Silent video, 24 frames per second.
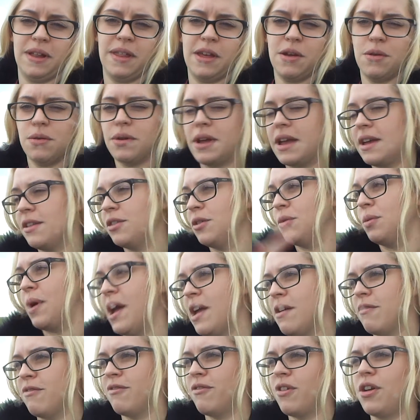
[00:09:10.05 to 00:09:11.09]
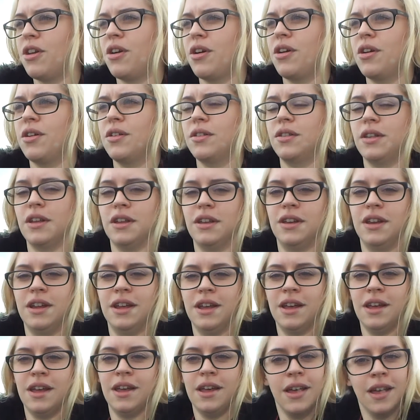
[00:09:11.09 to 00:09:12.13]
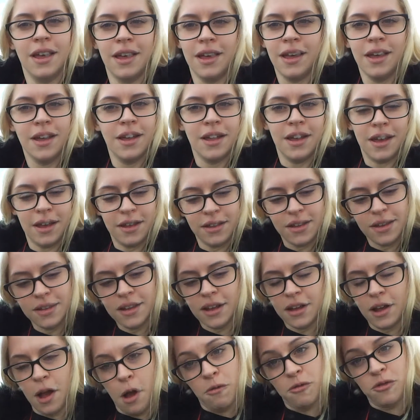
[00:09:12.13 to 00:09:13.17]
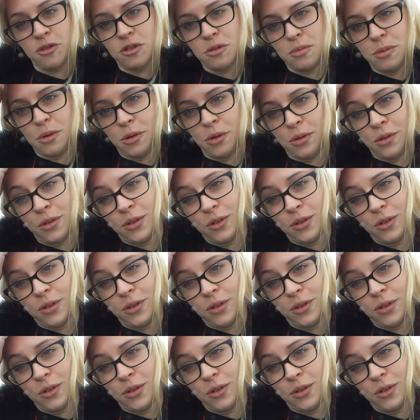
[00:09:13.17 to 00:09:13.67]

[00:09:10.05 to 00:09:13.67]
They all get in the way of photos and it's just uncomfortable.